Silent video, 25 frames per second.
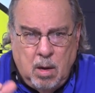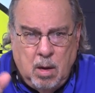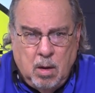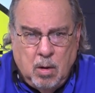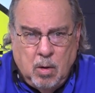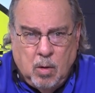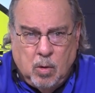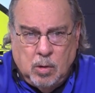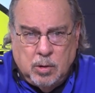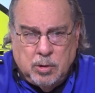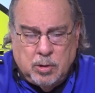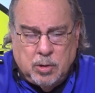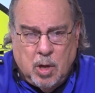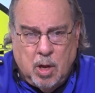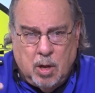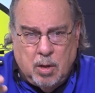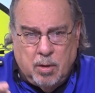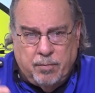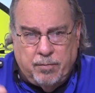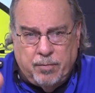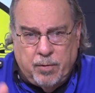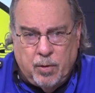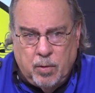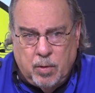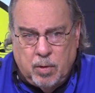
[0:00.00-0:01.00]
of course, all the
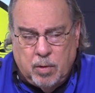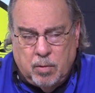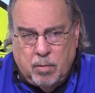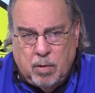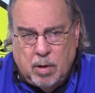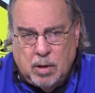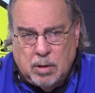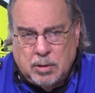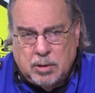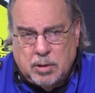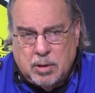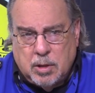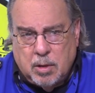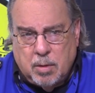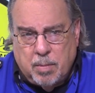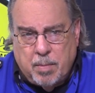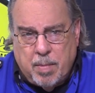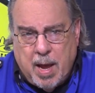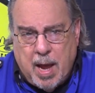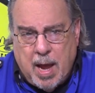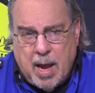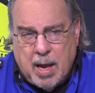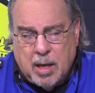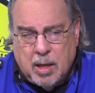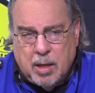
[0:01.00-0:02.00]
fluid runs to the
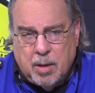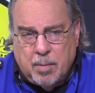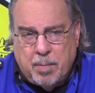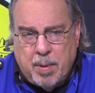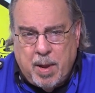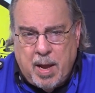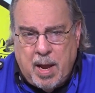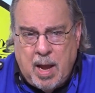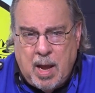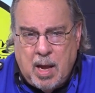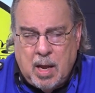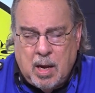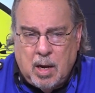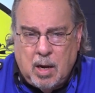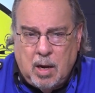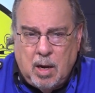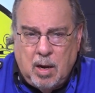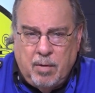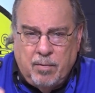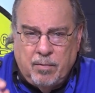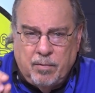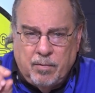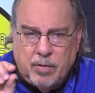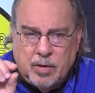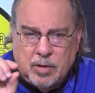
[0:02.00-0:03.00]
back of the pan, and
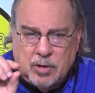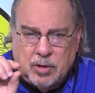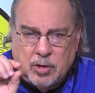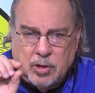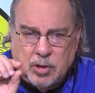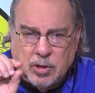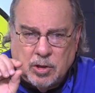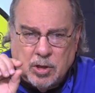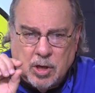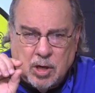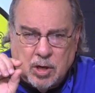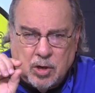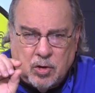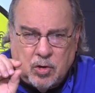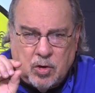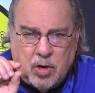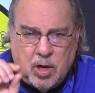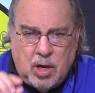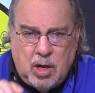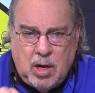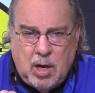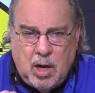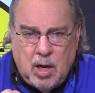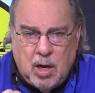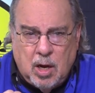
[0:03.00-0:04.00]
even if it's just a
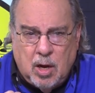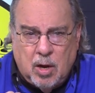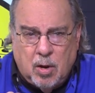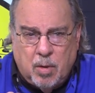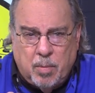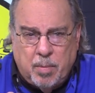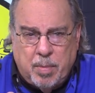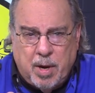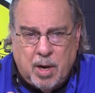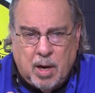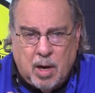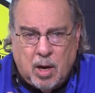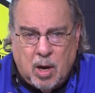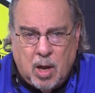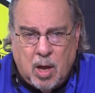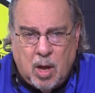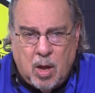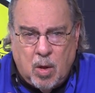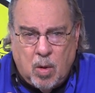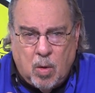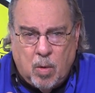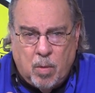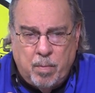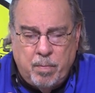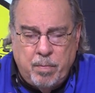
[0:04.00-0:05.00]
teeny little bit
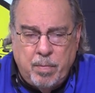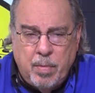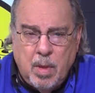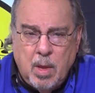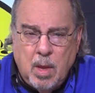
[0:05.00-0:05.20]
low,